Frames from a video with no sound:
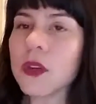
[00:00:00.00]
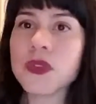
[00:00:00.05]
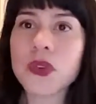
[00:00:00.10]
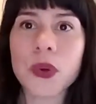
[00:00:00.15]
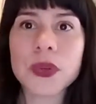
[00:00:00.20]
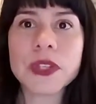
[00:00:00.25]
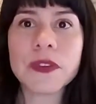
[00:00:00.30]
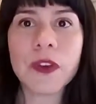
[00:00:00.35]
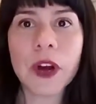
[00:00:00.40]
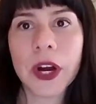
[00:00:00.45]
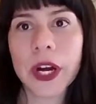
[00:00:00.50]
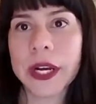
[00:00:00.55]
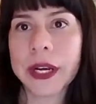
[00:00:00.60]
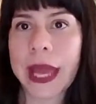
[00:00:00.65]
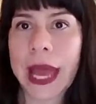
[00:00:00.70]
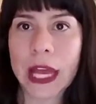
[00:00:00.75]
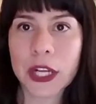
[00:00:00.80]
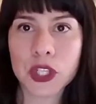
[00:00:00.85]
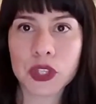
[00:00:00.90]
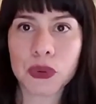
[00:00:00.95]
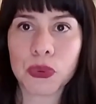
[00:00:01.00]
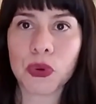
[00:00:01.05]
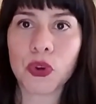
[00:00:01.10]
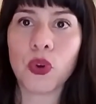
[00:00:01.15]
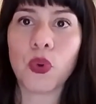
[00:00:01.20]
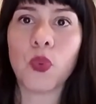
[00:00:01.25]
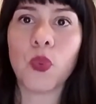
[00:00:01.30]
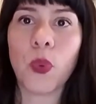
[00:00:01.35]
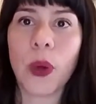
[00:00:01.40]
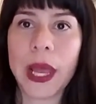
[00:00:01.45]
So it's a very
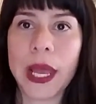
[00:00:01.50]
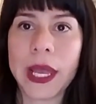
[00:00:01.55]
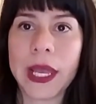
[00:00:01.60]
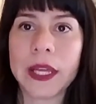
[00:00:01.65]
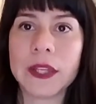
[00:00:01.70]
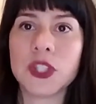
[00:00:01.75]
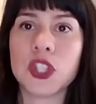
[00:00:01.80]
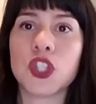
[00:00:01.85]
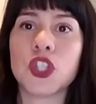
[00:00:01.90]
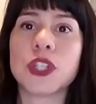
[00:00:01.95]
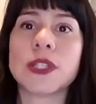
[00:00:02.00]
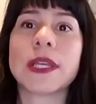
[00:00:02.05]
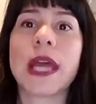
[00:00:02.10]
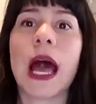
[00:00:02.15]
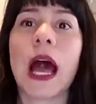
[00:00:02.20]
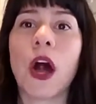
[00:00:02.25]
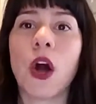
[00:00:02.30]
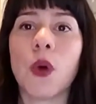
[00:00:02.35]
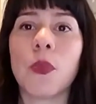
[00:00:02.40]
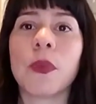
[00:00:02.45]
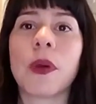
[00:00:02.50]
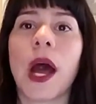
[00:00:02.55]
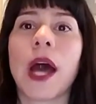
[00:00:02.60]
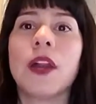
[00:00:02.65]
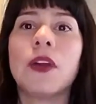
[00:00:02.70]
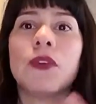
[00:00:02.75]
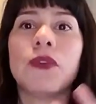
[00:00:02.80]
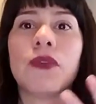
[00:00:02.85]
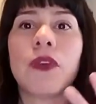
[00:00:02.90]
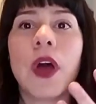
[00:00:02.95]
natural way to just help
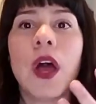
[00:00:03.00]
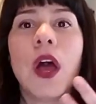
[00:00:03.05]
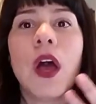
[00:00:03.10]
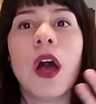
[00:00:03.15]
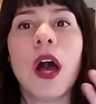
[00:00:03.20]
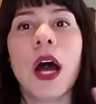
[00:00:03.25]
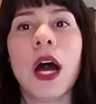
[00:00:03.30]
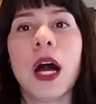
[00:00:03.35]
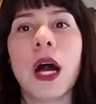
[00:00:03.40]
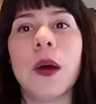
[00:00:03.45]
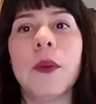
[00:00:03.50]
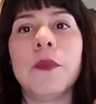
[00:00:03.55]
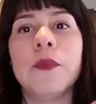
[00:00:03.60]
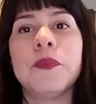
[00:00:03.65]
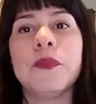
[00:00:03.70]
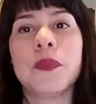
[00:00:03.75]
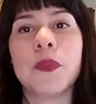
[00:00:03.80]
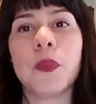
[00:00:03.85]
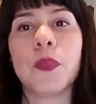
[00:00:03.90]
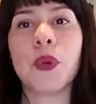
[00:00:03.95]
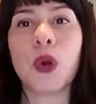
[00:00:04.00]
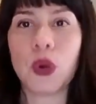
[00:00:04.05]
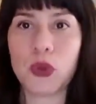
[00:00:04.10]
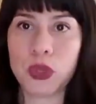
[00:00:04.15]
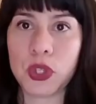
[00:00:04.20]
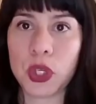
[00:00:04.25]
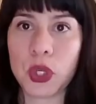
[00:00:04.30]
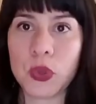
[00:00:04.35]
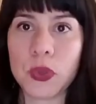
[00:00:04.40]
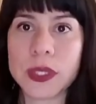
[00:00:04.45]
kind of
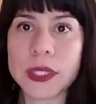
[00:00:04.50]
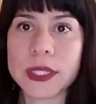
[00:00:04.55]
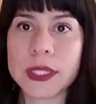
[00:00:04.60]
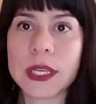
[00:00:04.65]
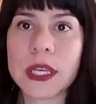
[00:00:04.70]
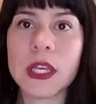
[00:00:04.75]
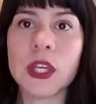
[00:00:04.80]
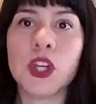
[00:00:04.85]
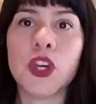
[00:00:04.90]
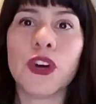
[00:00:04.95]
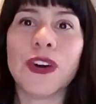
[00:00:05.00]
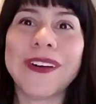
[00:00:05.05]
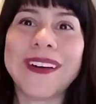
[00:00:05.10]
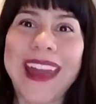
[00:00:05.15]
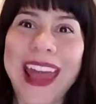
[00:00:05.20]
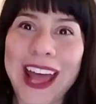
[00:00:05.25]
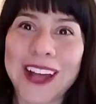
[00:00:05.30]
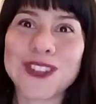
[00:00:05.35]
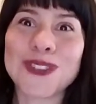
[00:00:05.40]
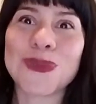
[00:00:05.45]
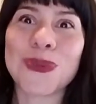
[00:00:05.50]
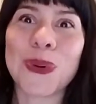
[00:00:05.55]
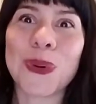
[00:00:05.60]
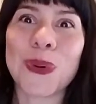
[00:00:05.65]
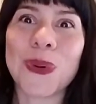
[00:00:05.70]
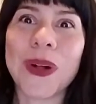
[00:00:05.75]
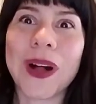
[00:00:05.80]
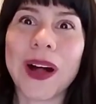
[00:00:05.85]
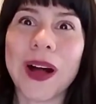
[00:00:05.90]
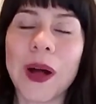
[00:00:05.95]
produce your
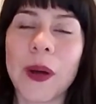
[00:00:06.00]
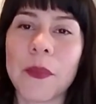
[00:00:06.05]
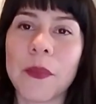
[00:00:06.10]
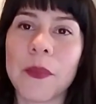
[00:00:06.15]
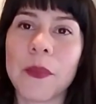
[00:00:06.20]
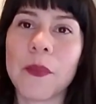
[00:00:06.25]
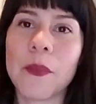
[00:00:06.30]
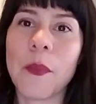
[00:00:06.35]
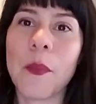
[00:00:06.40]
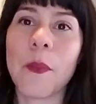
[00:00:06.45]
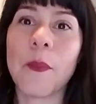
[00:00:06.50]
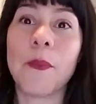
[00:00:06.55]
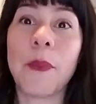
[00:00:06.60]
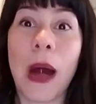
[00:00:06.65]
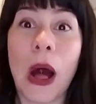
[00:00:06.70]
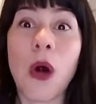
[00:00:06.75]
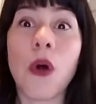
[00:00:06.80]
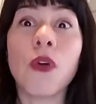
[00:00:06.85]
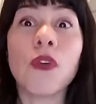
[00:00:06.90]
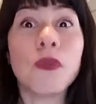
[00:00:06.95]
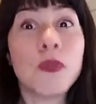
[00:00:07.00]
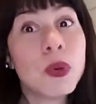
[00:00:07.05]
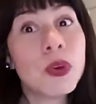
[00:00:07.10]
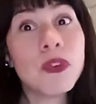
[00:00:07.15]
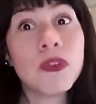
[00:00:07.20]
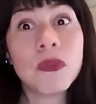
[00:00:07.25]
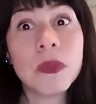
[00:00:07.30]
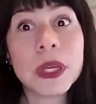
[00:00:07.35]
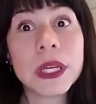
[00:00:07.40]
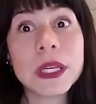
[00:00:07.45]
natural bowel
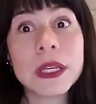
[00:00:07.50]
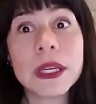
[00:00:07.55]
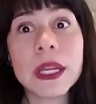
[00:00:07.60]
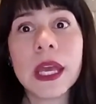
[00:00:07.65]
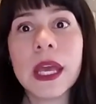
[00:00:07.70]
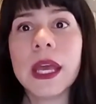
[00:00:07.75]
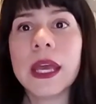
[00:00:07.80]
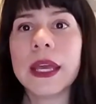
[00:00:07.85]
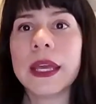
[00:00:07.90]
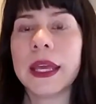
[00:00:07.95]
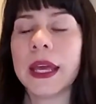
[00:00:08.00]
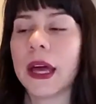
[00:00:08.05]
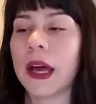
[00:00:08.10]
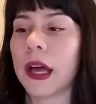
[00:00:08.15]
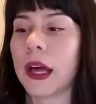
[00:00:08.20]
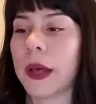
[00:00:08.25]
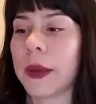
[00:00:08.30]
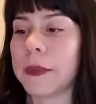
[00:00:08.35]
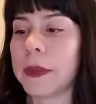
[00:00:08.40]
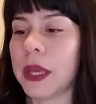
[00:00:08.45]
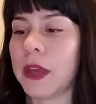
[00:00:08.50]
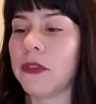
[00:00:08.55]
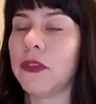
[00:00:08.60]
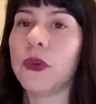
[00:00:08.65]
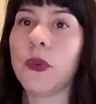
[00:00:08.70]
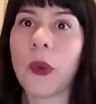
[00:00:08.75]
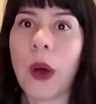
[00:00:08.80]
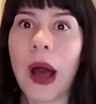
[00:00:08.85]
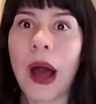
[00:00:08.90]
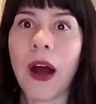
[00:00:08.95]
movement if
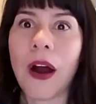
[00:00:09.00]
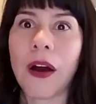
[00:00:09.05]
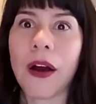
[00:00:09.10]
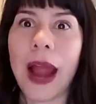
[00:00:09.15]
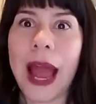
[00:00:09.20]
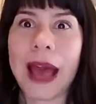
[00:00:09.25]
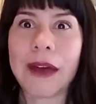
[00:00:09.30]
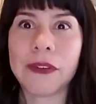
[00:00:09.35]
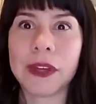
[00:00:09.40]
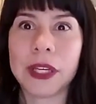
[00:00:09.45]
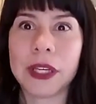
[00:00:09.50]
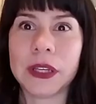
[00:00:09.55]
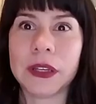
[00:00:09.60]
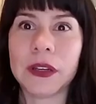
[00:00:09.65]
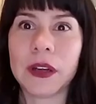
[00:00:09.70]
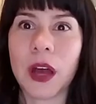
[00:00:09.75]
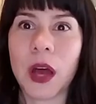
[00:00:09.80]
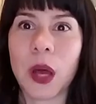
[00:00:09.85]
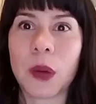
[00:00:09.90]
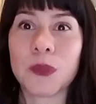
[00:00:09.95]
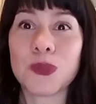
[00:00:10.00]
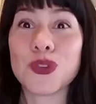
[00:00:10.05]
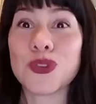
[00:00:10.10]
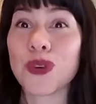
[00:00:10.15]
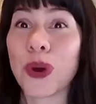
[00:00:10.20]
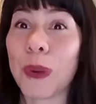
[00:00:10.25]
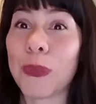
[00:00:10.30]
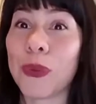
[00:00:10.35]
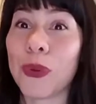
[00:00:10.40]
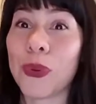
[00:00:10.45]
you are having
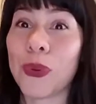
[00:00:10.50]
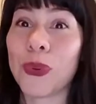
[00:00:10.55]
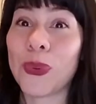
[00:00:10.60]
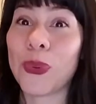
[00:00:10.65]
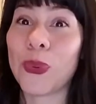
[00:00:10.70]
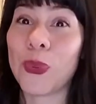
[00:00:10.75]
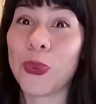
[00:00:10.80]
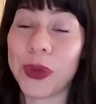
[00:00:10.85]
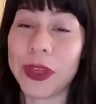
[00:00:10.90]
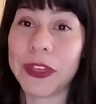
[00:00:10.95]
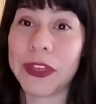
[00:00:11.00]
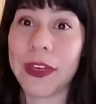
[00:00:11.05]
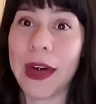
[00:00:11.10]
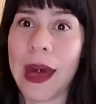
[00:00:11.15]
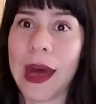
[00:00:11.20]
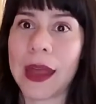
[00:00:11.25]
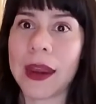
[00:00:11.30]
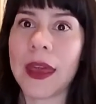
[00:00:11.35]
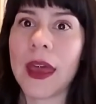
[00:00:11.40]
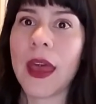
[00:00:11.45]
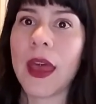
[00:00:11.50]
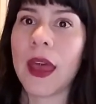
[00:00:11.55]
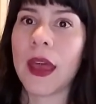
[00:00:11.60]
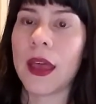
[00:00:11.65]
trouble with that.